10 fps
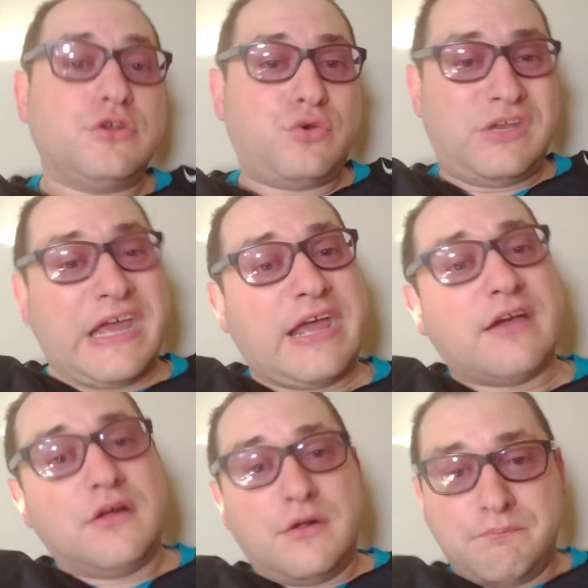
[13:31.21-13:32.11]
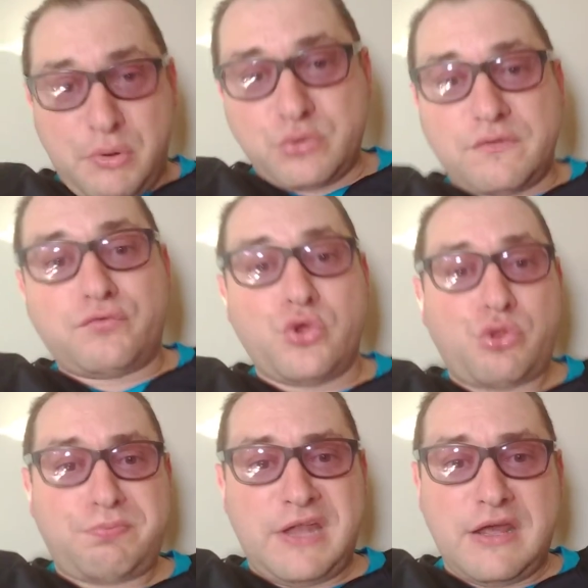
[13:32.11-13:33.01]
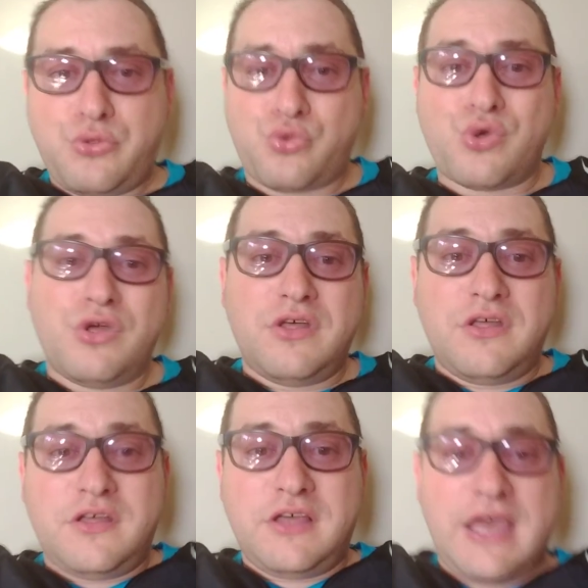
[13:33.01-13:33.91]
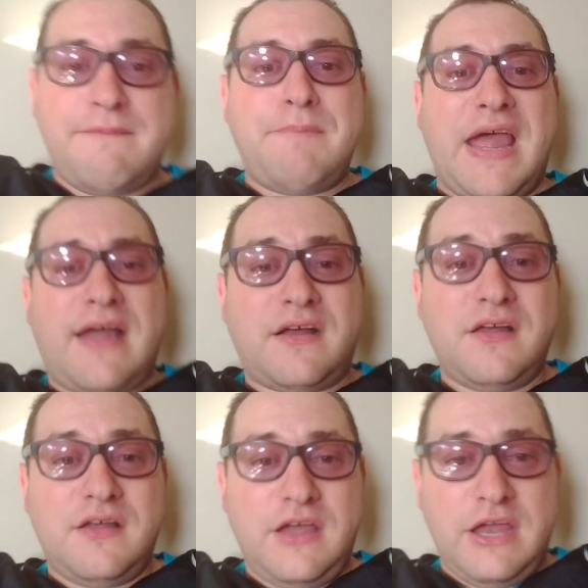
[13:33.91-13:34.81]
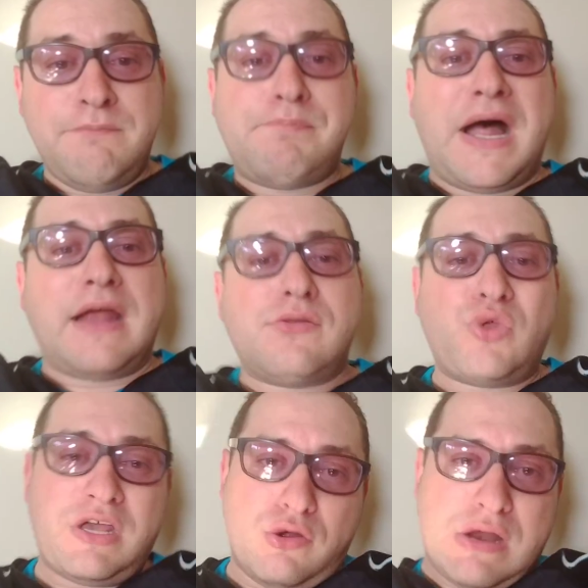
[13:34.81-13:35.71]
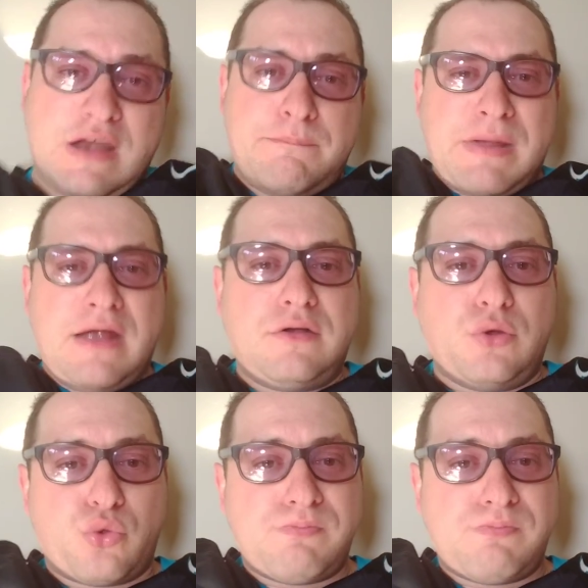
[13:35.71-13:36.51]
Today, both of these plays came back and bite the Carolina Panthers.